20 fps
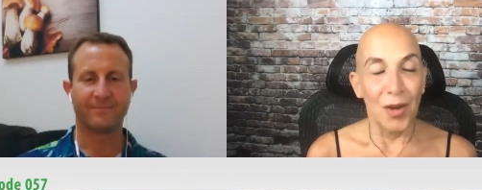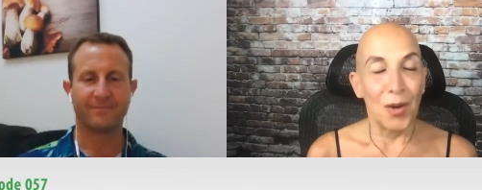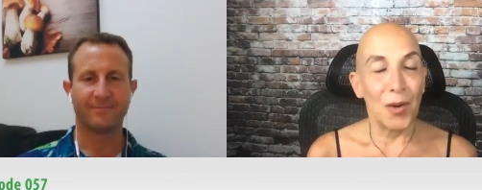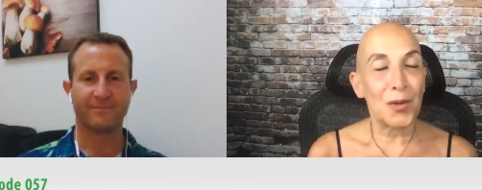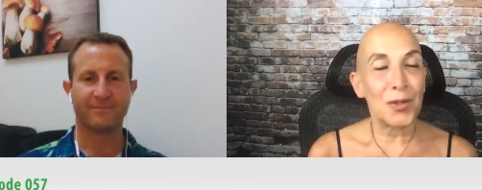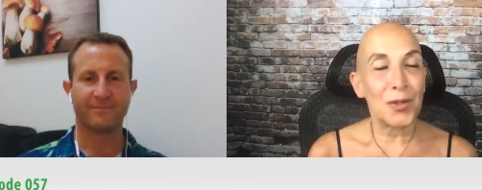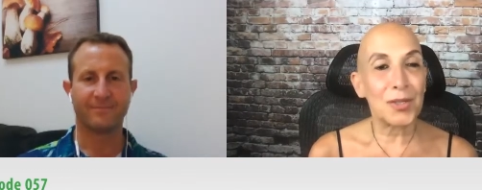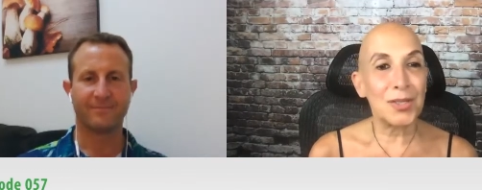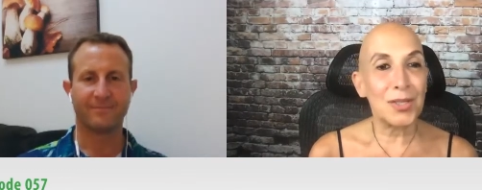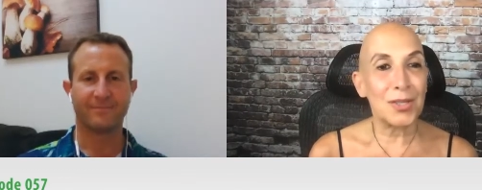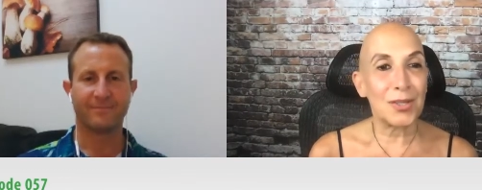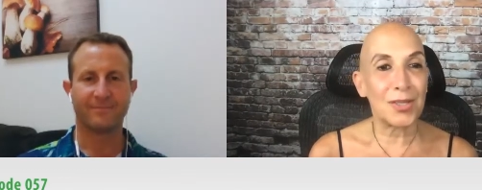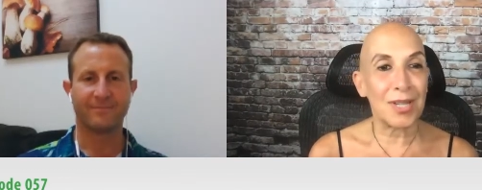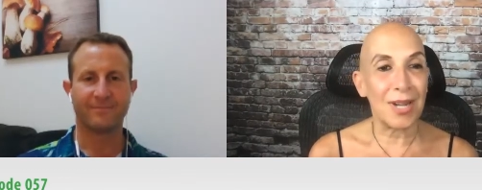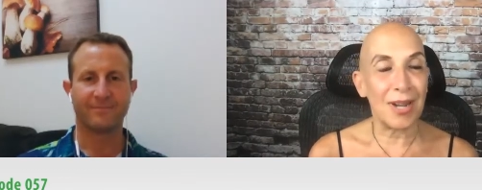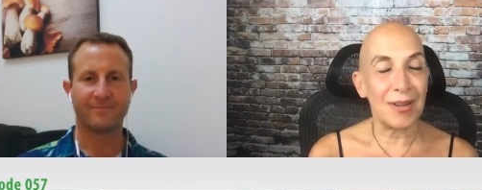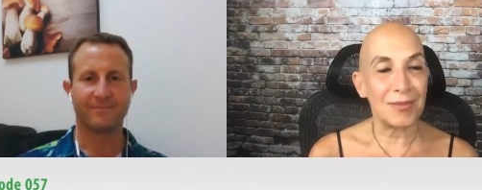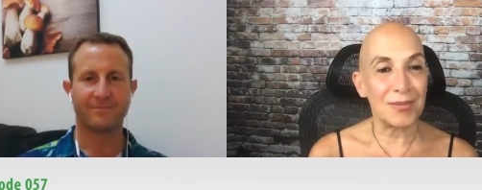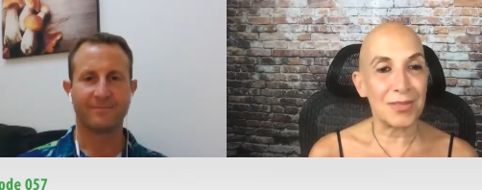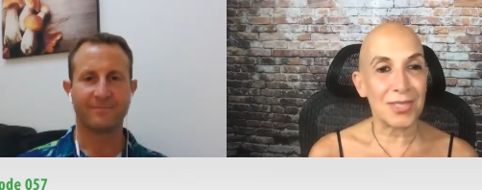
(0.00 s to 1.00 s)
Speaker 1: earlier
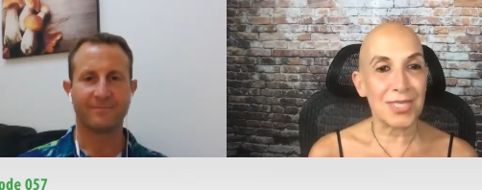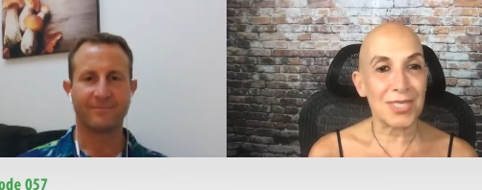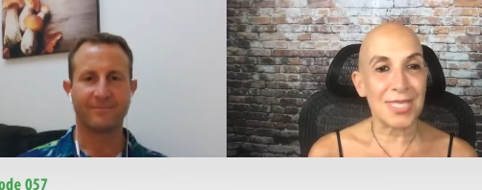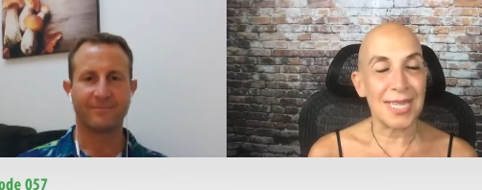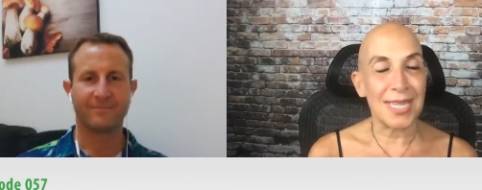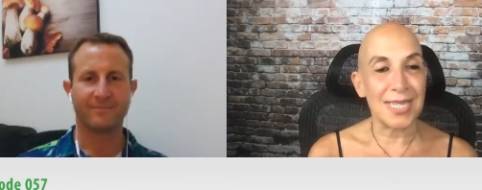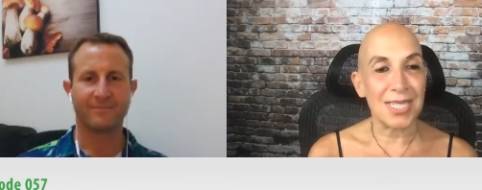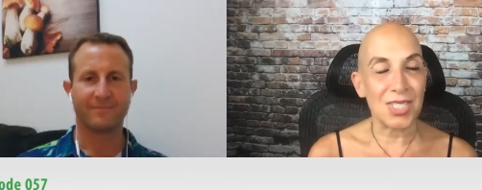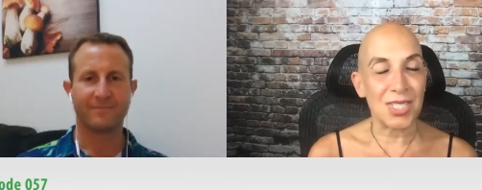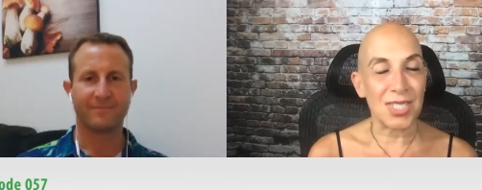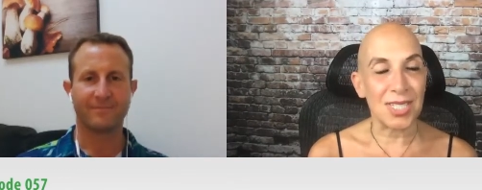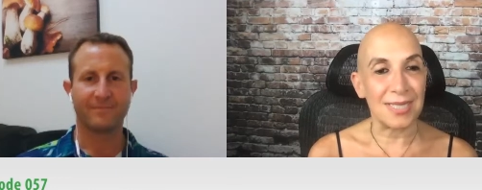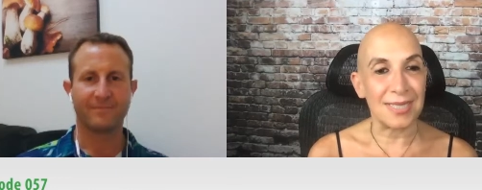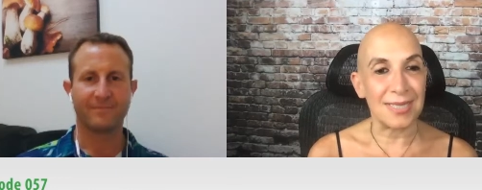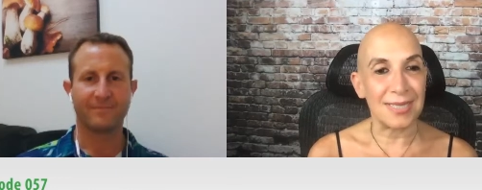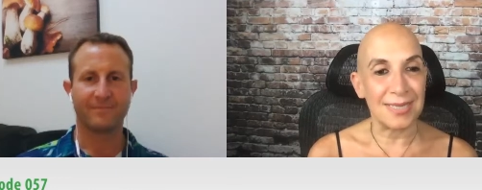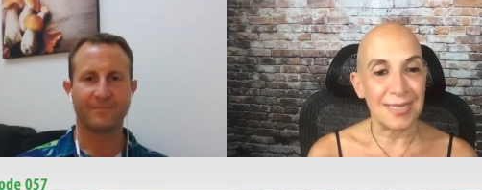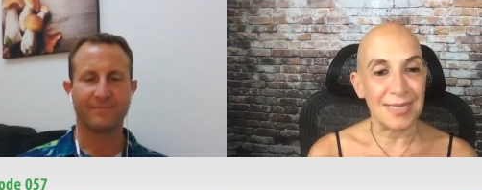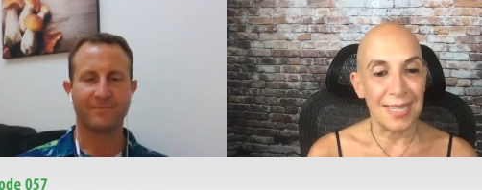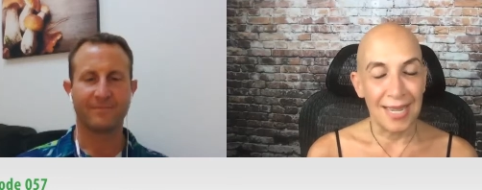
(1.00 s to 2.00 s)

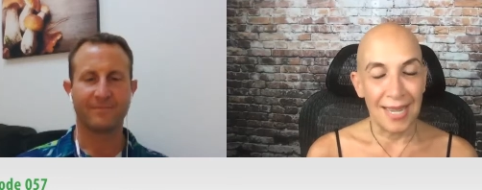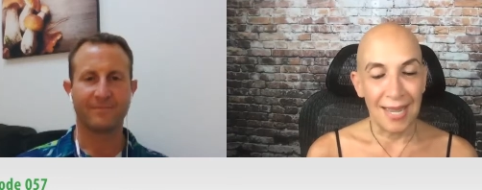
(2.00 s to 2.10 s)
conversation,